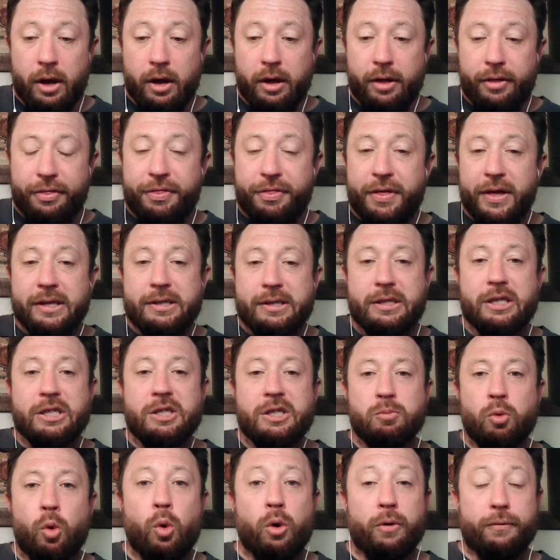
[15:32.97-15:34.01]
this is
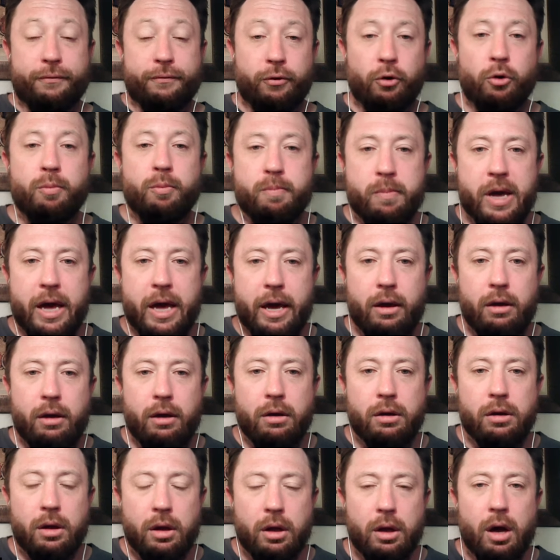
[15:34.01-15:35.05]
more for me
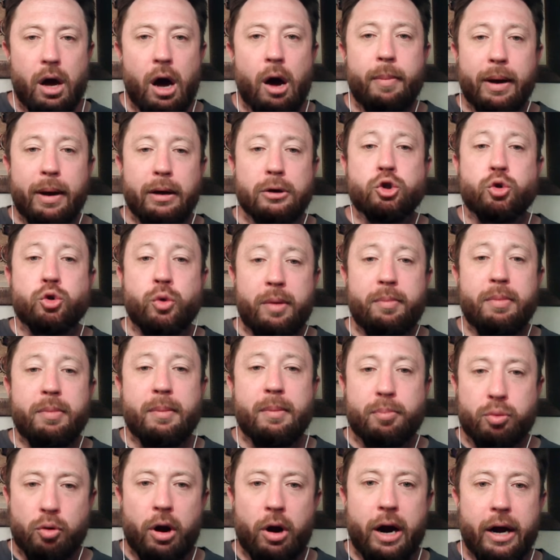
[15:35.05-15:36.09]
about Trey
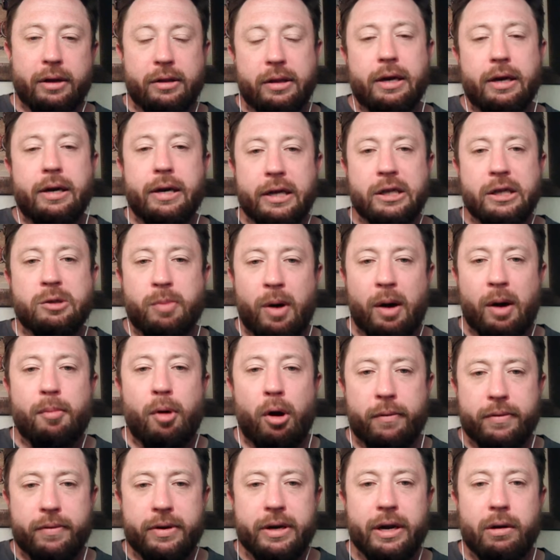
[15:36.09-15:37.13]
McBride than it is about
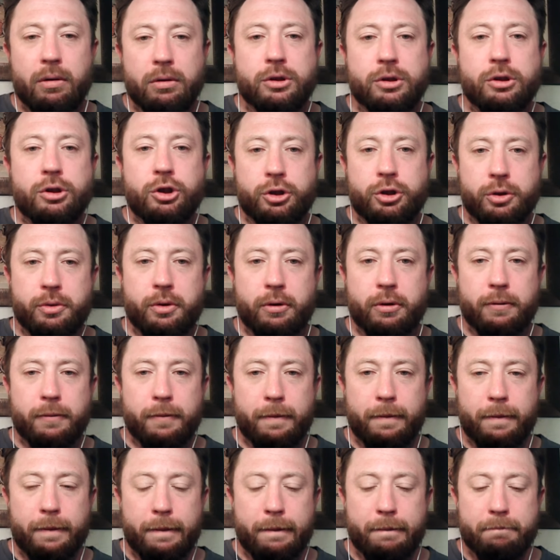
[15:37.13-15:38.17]
Marvin Harrison Jr.
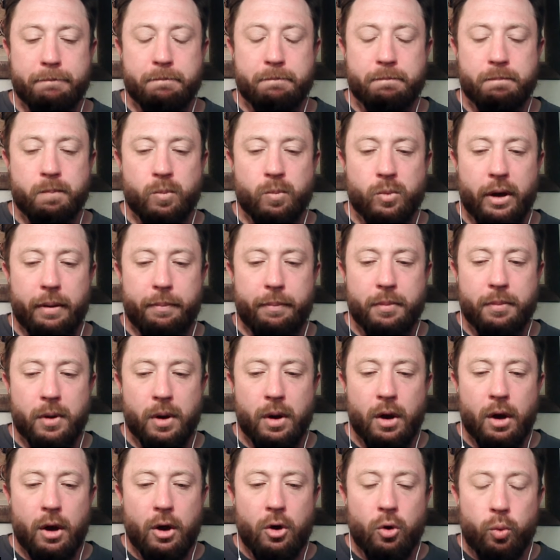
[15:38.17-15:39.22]
Okay.
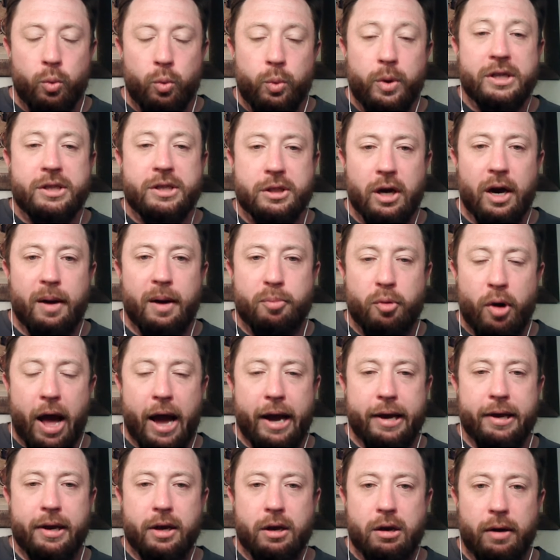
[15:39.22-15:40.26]
We saw
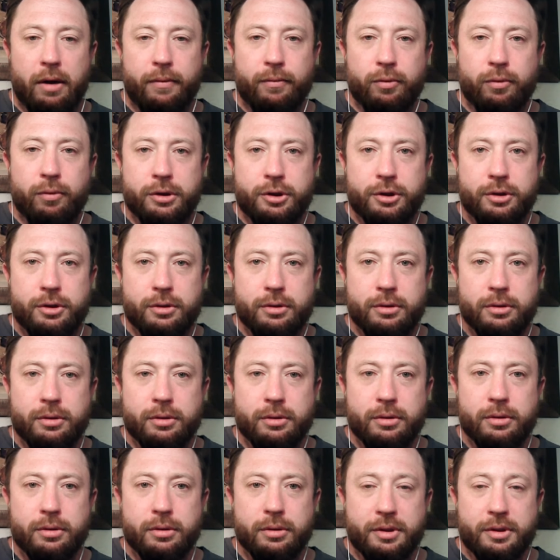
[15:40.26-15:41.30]
bracketed coverage,
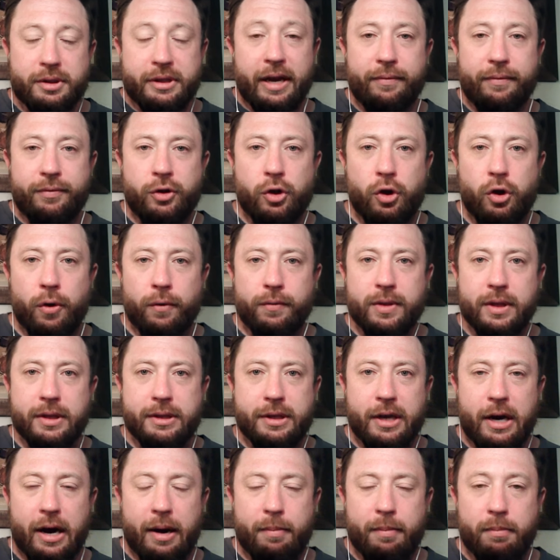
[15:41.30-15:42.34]
safety over the
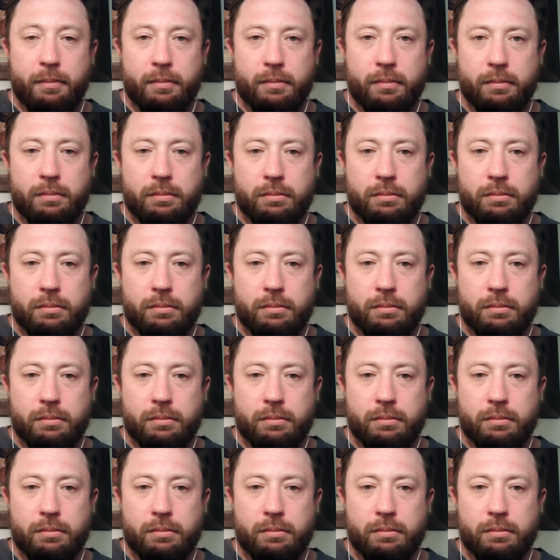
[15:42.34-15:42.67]
top,